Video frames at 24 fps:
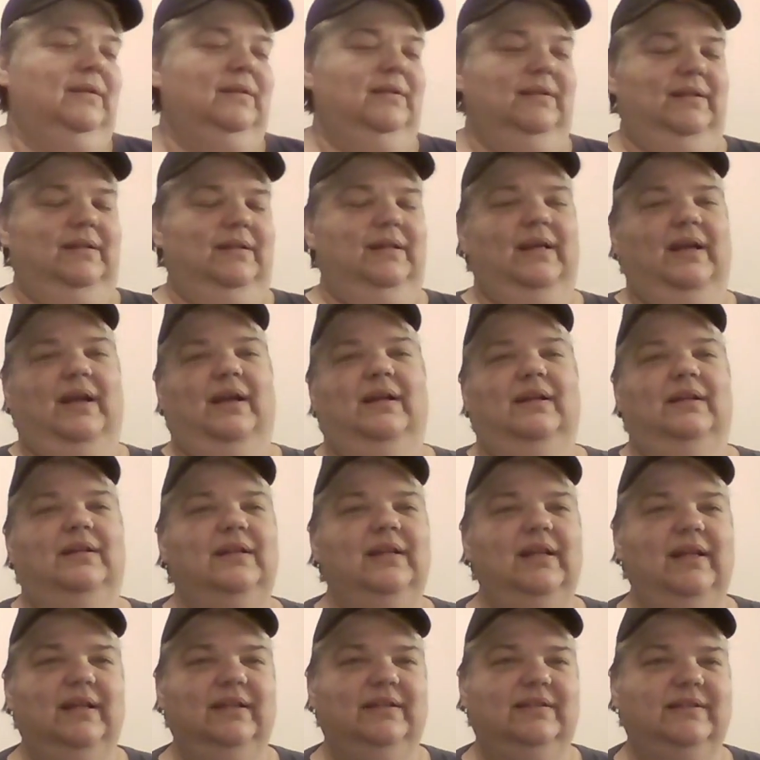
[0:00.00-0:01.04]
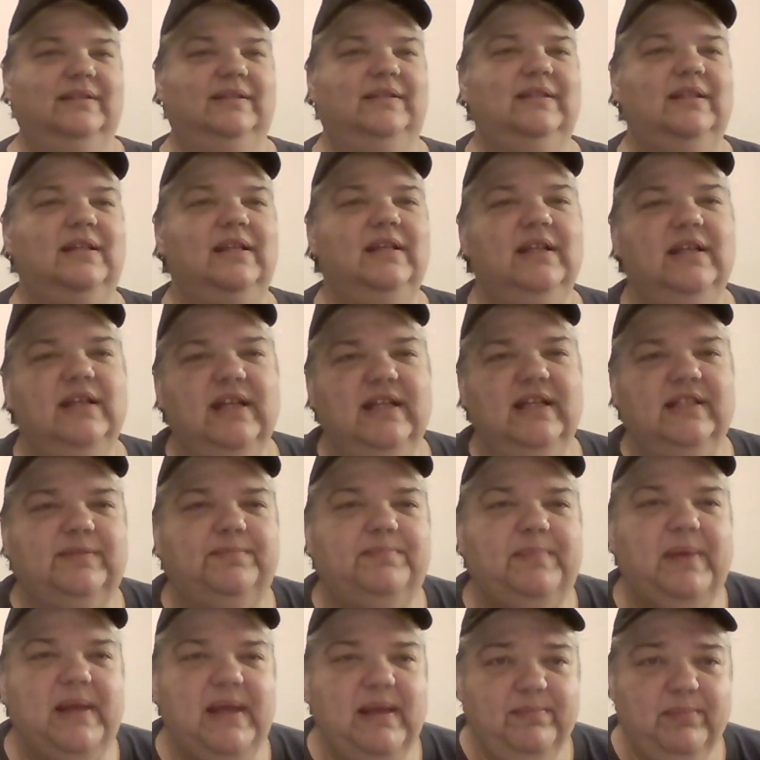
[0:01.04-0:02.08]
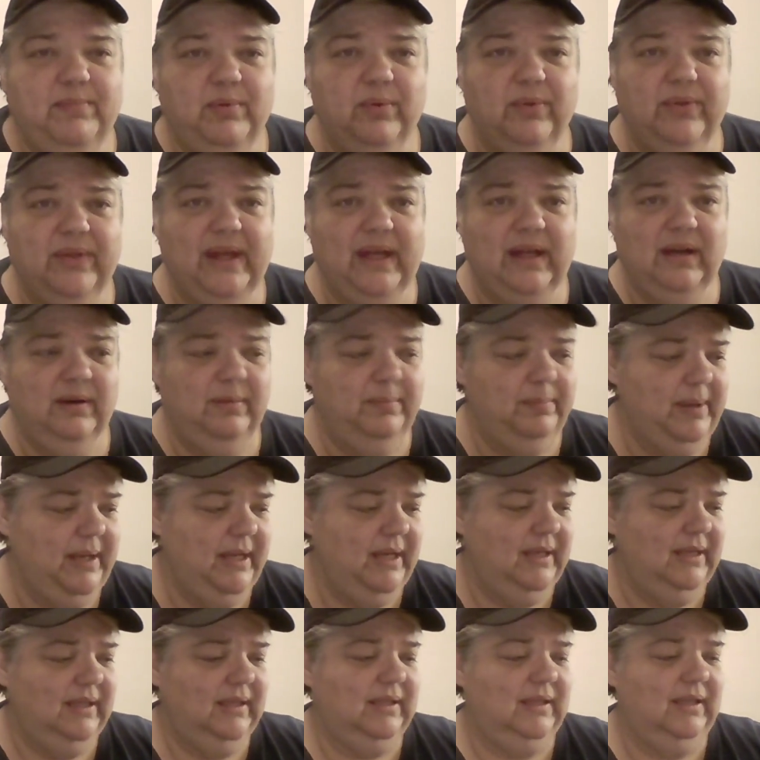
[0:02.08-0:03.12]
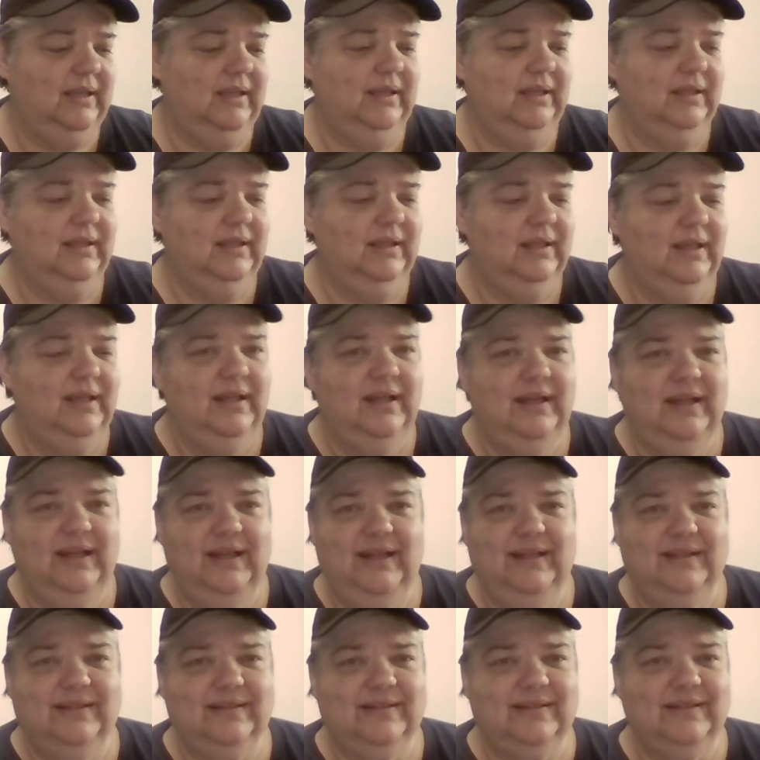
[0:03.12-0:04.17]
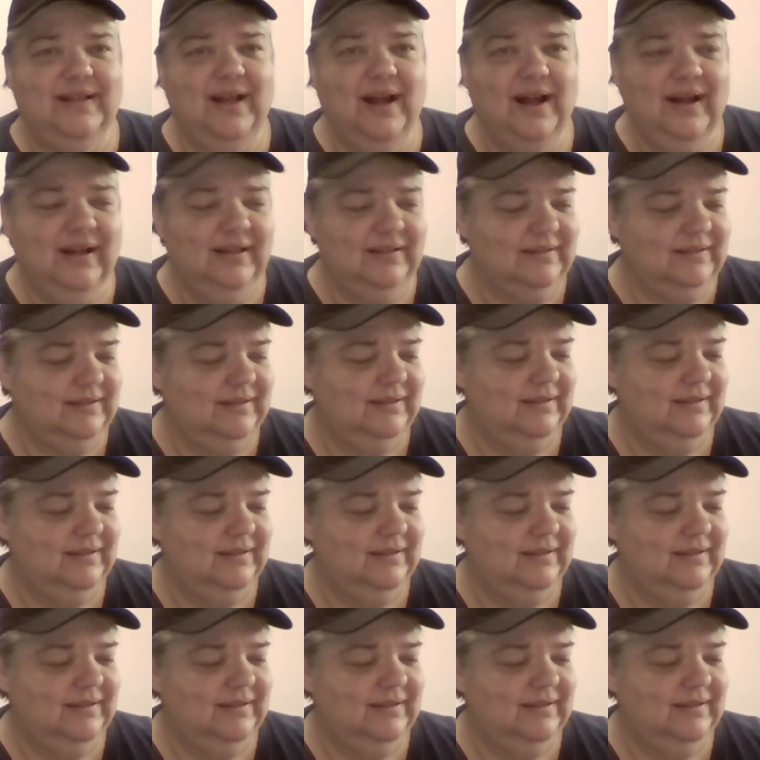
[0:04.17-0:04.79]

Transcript: Yeah, it's people that are panicking. It's not,